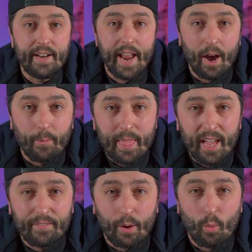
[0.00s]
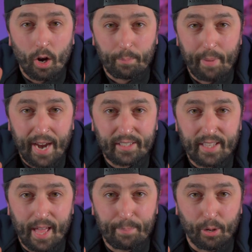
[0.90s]
Now, if I walk back to
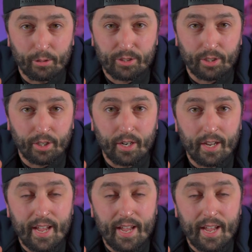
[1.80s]
that poster,